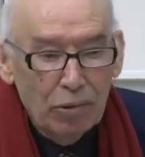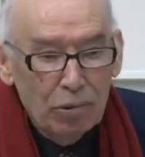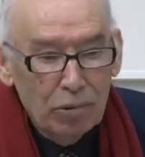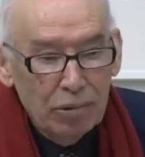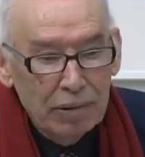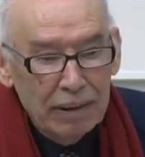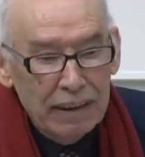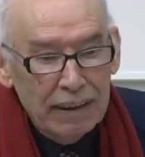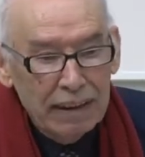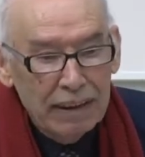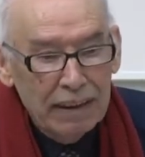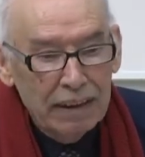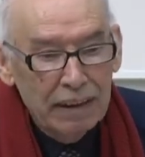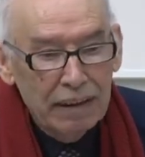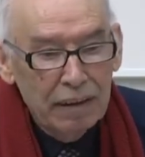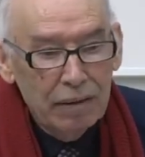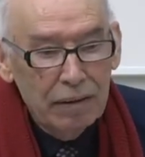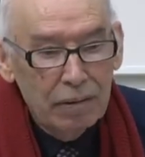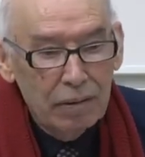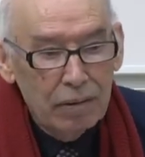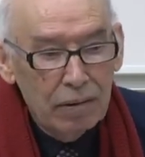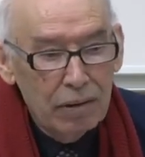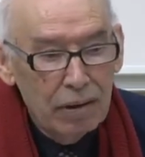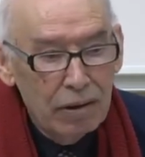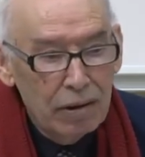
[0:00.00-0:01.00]
to this, you
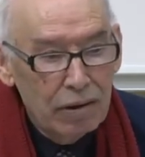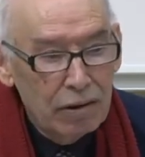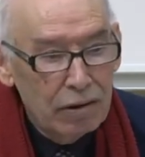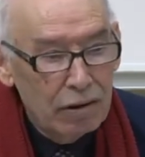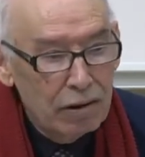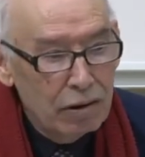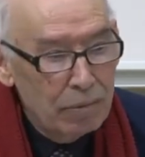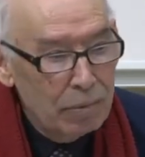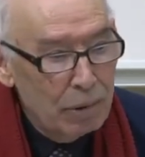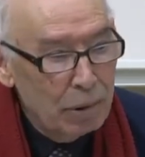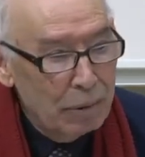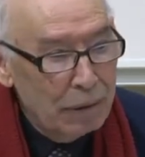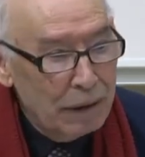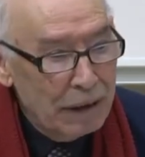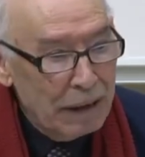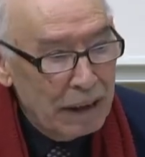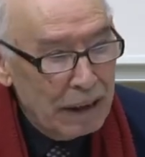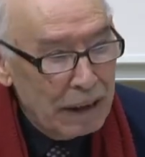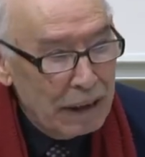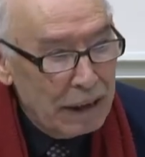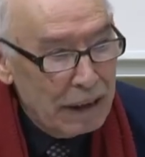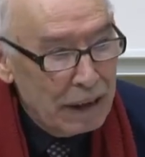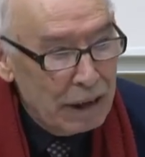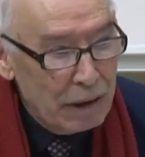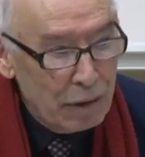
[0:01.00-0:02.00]
know,
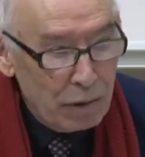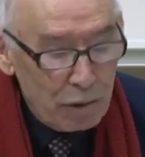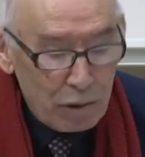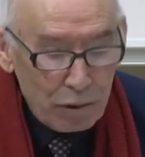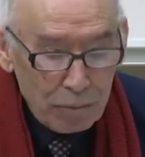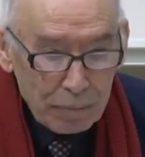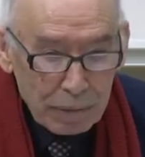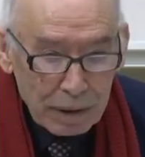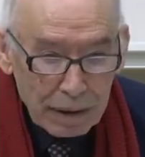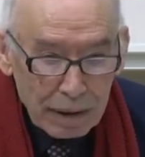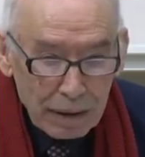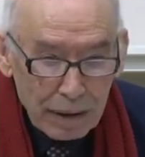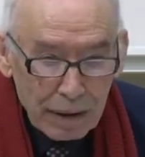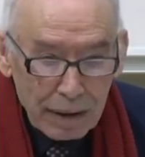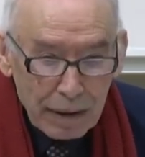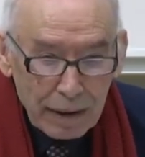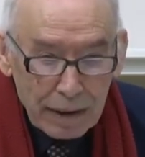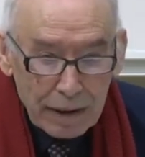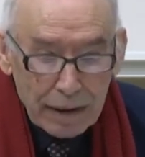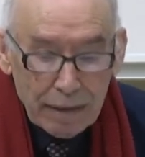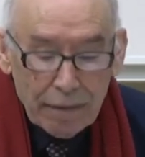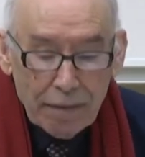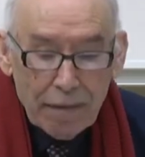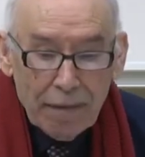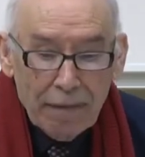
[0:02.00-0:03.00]
economy.
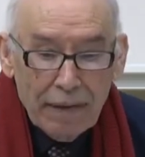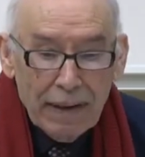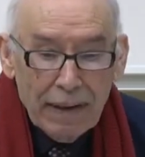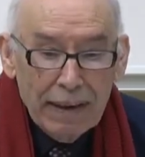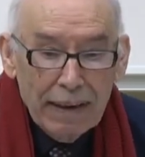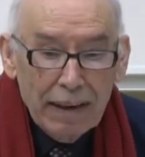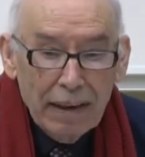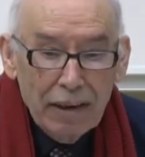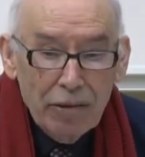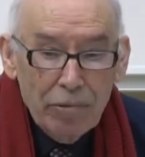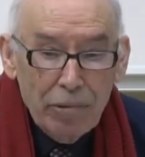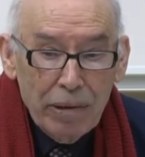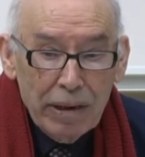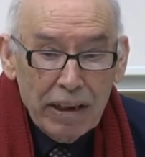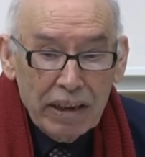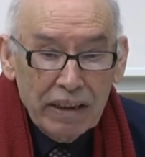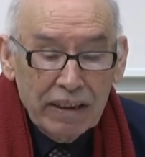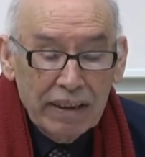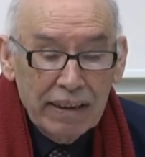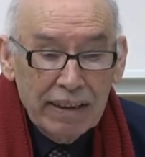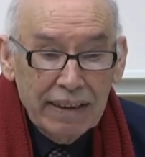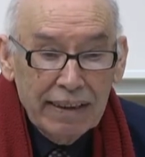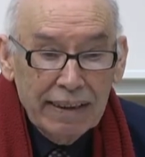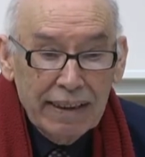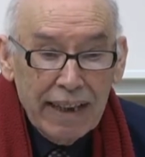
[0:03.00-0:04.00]
And finally, we
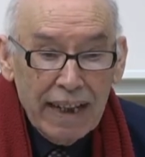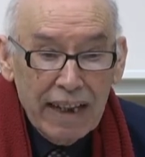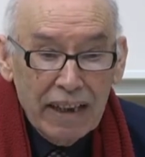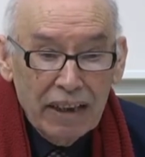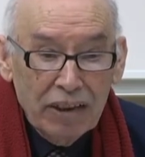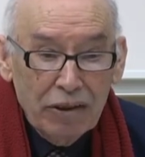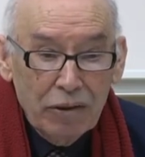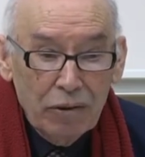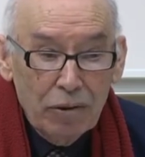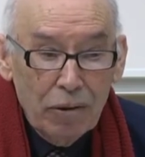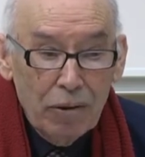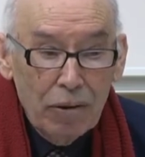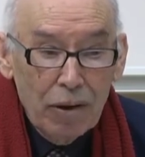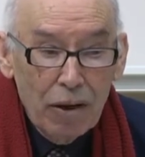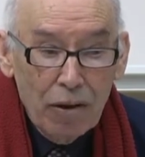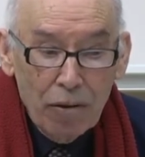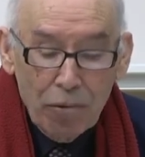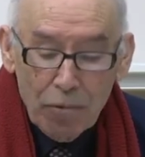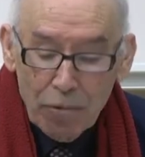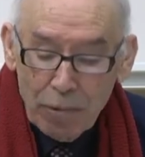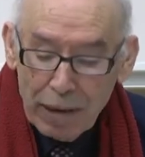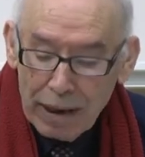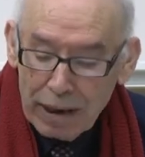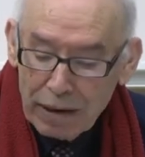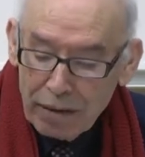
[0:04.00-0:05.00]
reached a stage, you know,
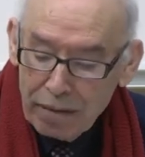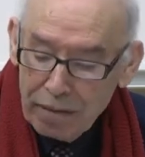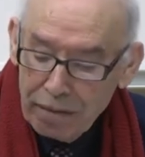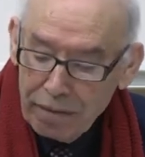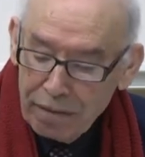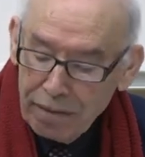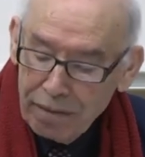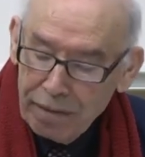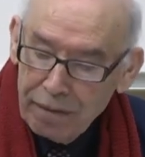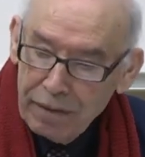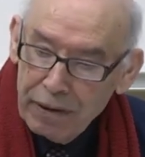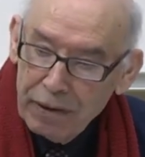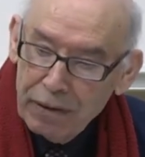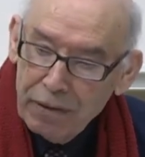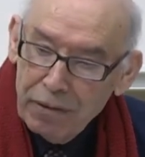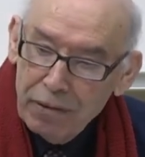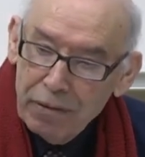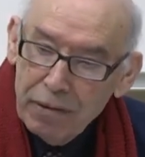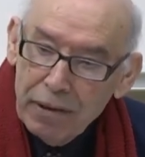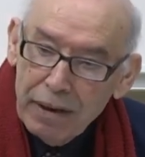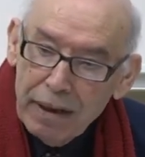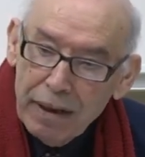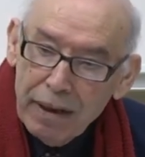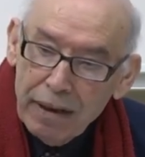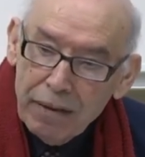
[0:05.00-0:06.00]
where
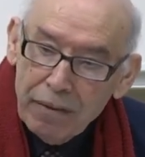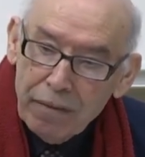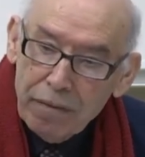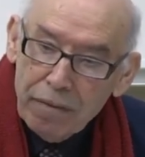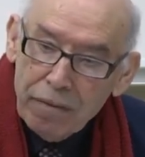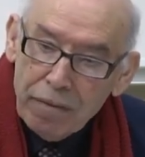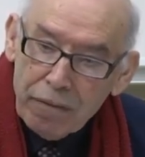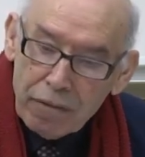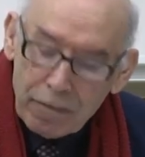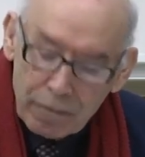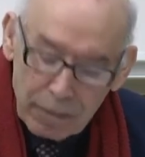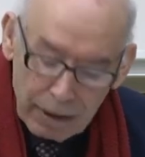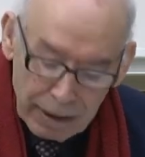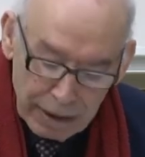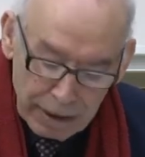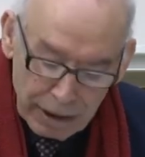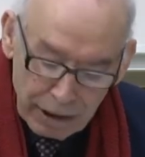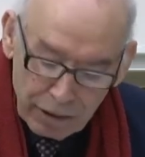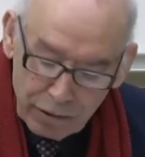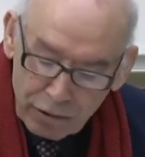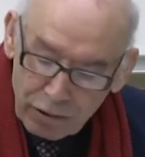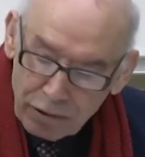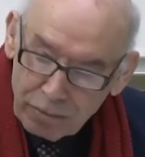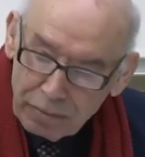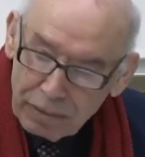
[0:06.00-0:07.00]
the formal
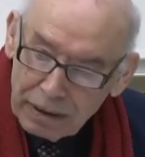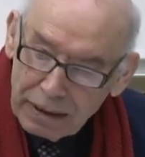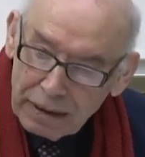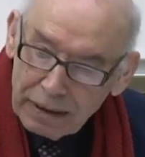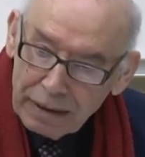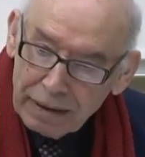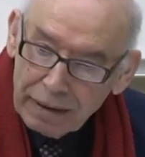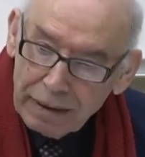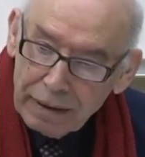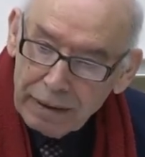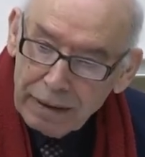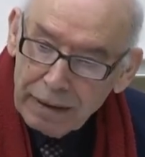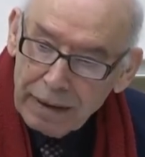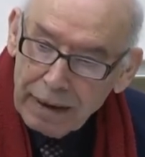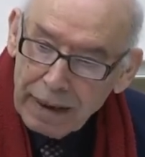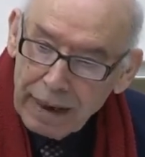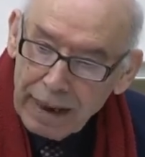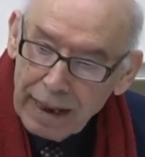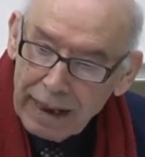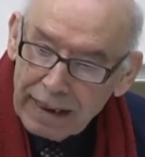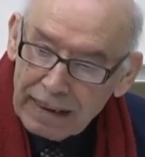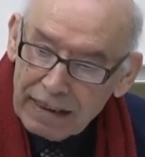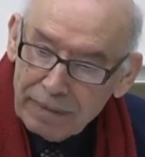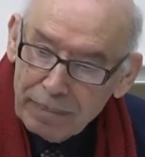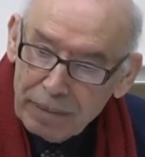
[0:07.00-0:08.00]
economy
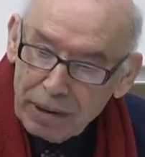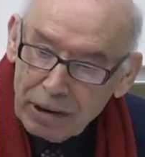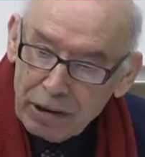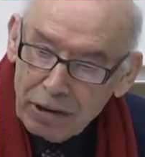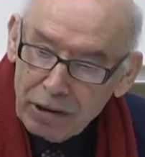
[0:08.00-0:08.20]
has